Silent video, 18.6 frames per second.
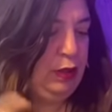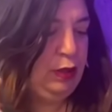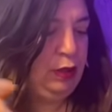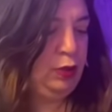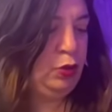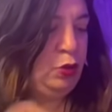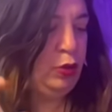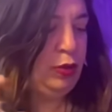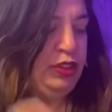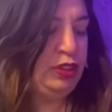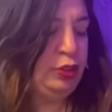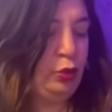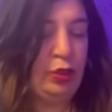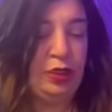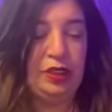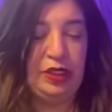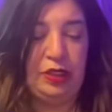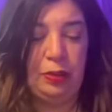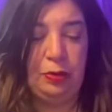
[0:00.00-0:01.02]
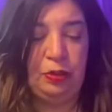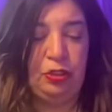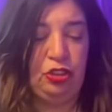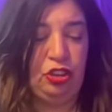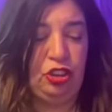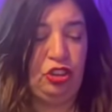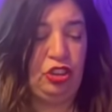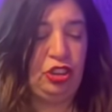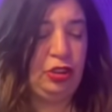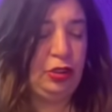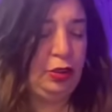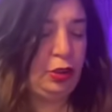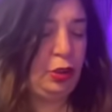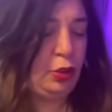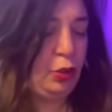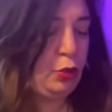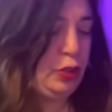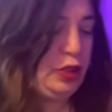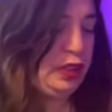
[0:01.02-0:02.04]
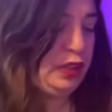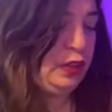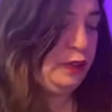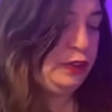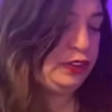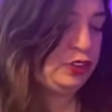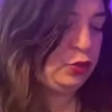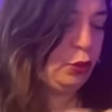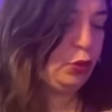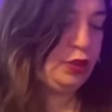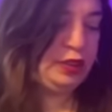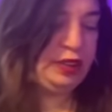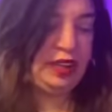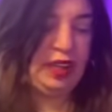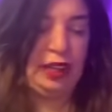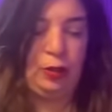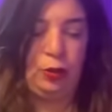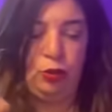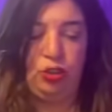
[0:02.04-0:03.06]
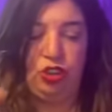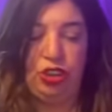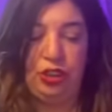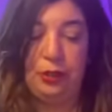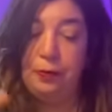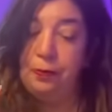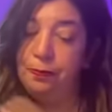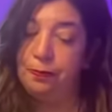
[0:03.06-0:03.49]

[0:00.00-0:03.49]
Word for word: Two of Swords, the Magician, the Queen of Swords energy.